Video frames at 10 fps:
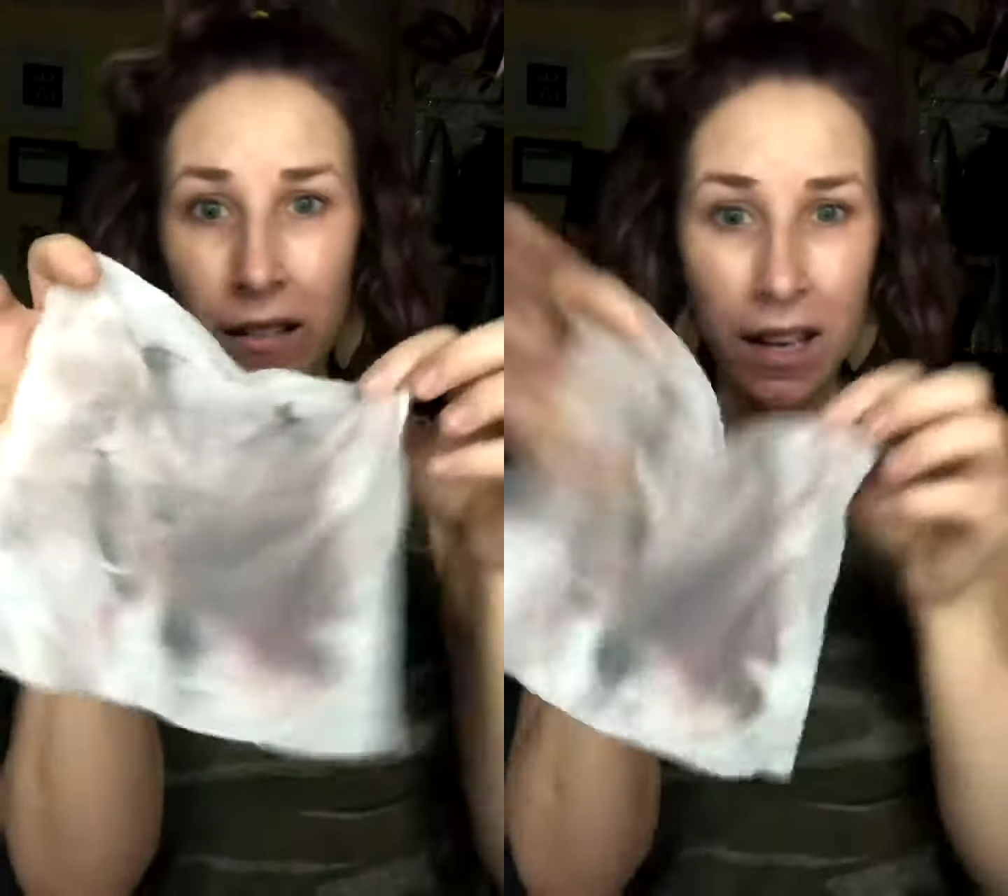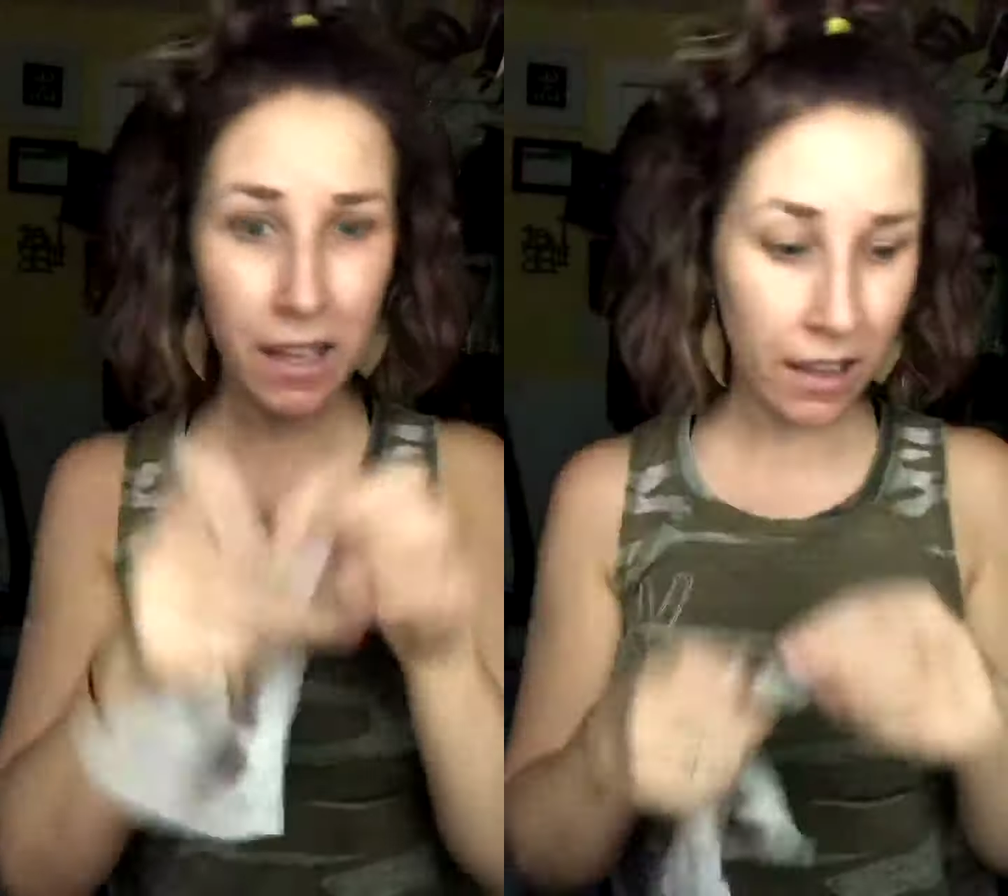
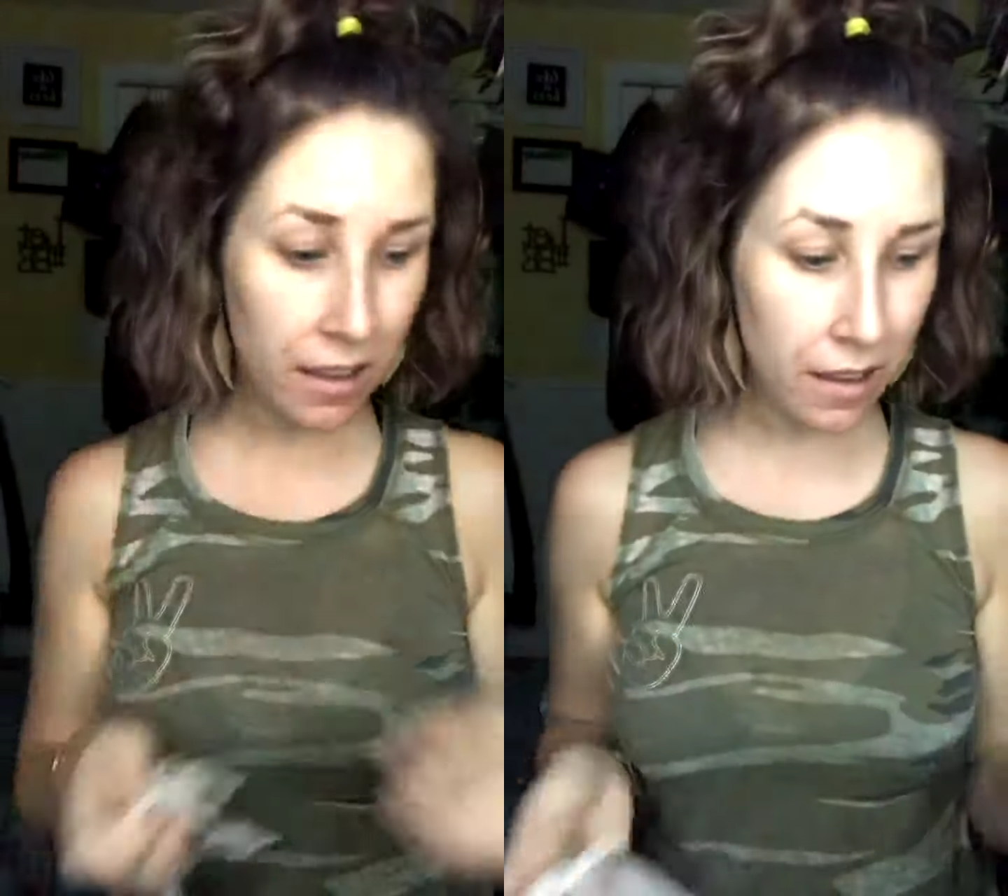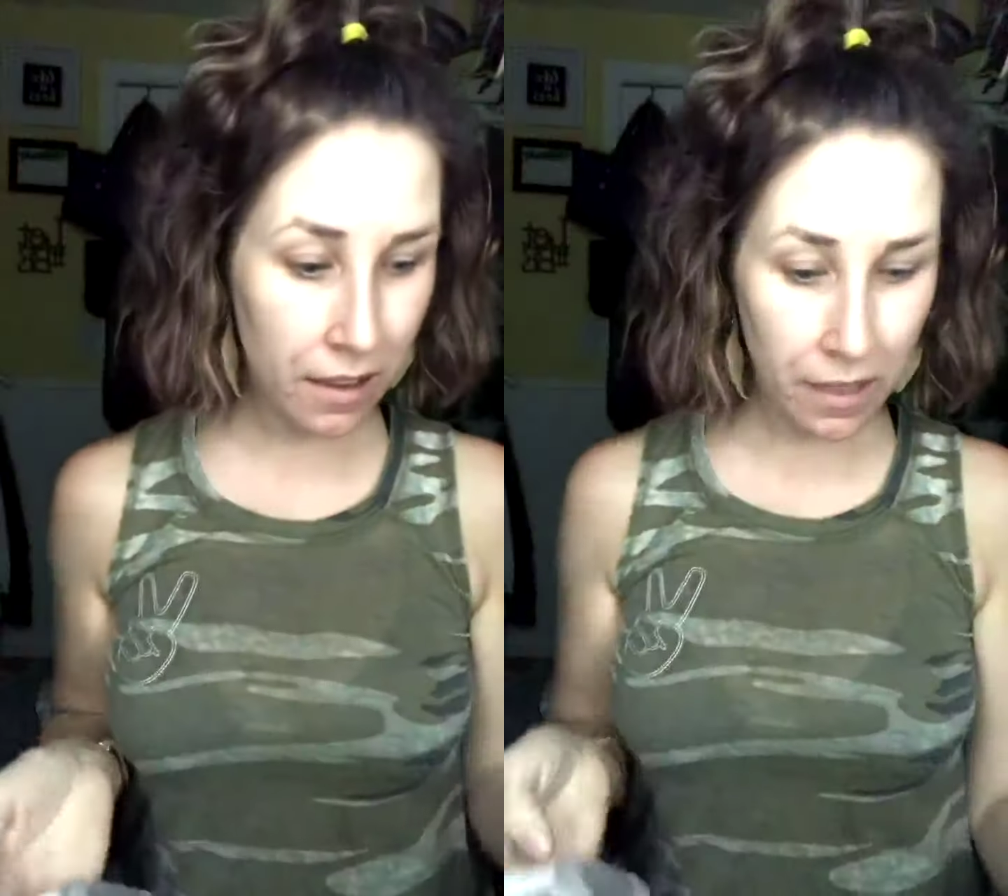Like,
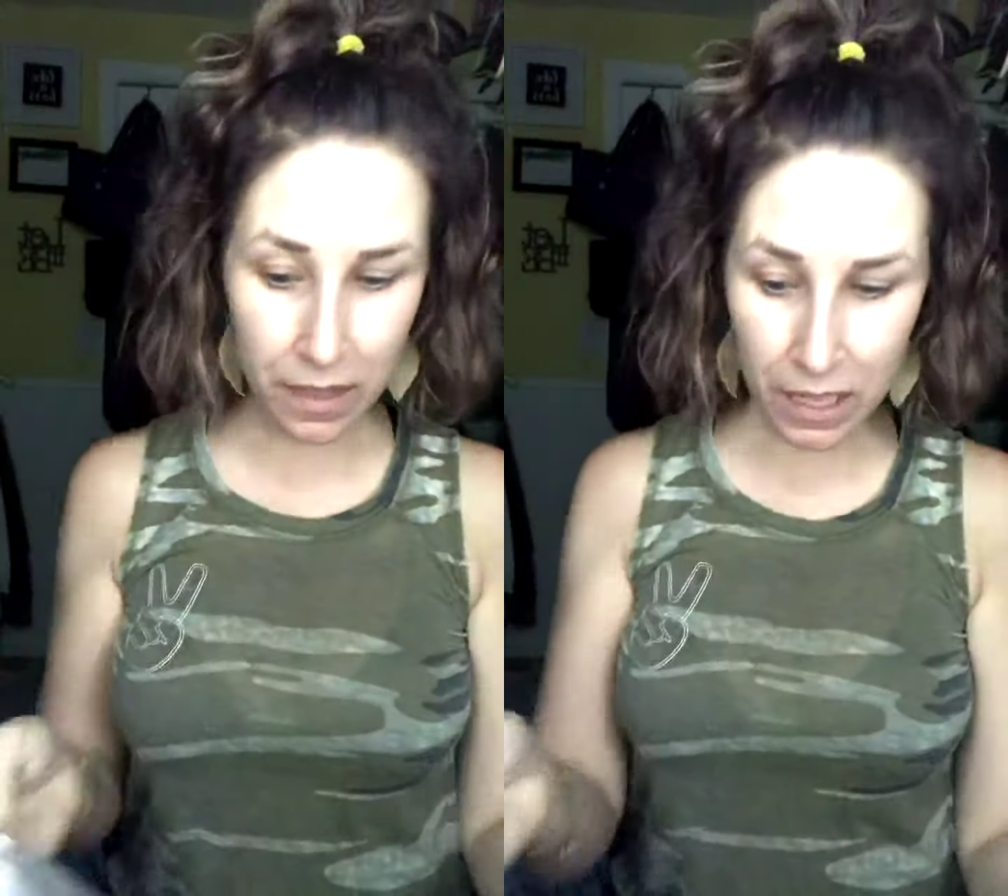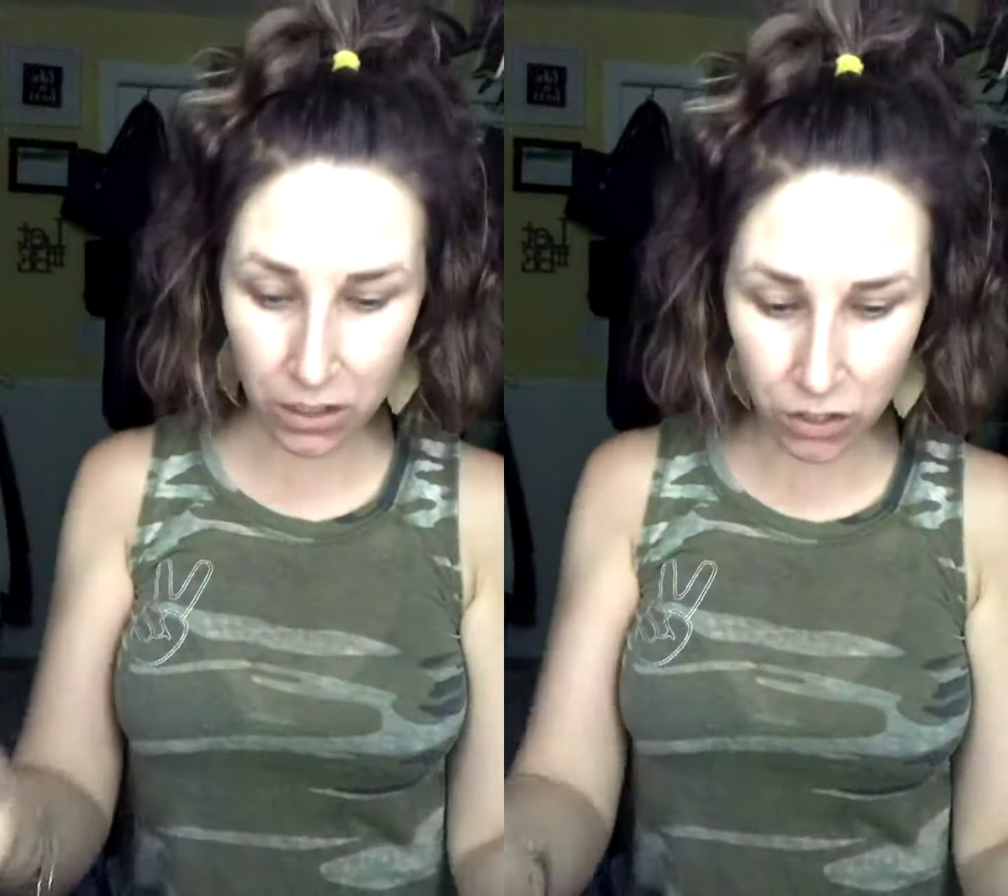
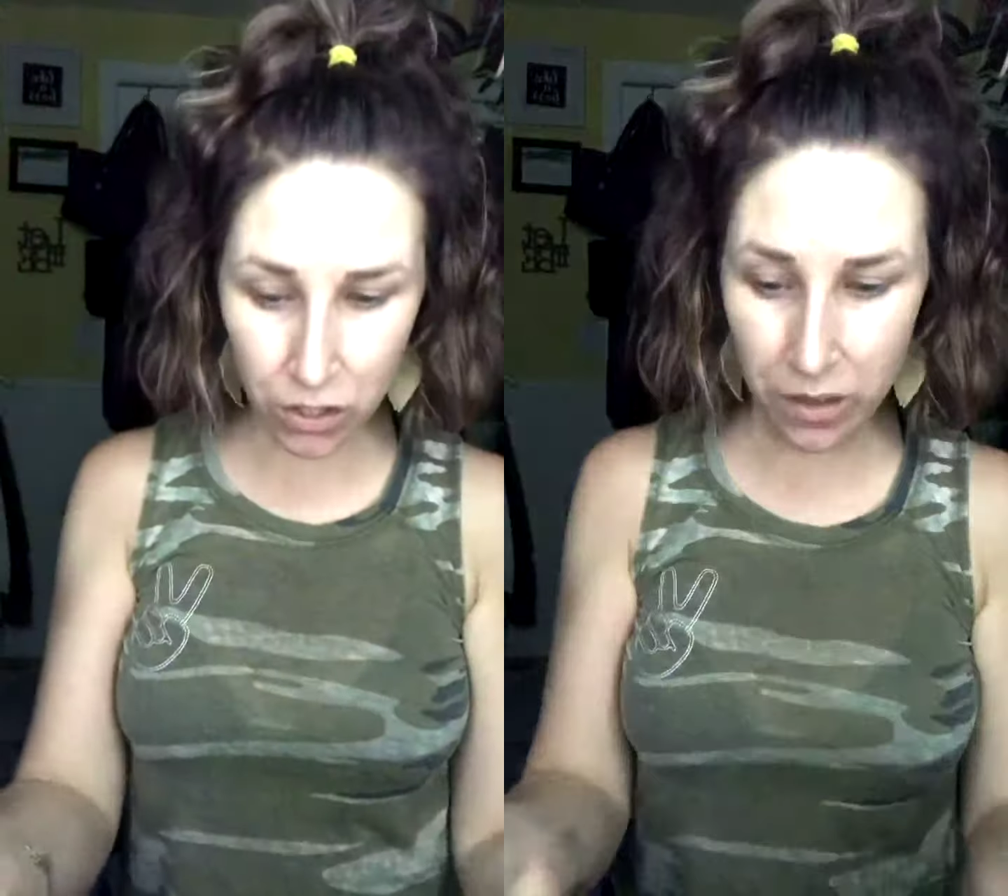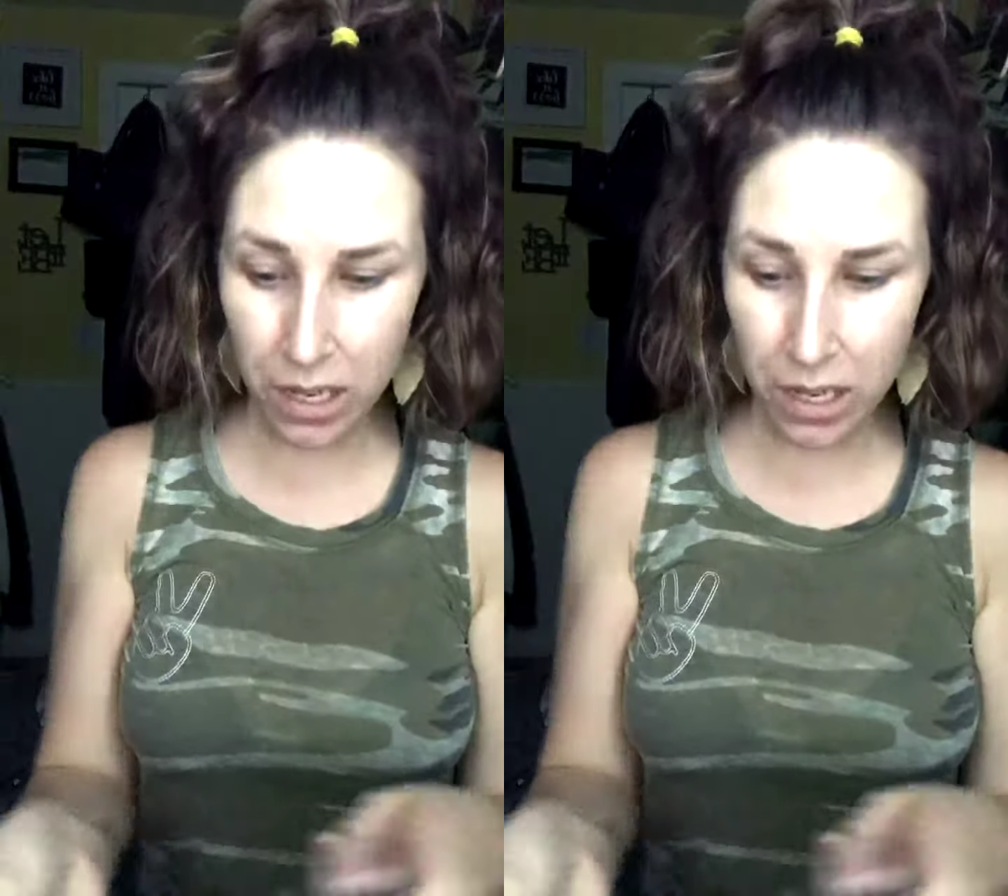these two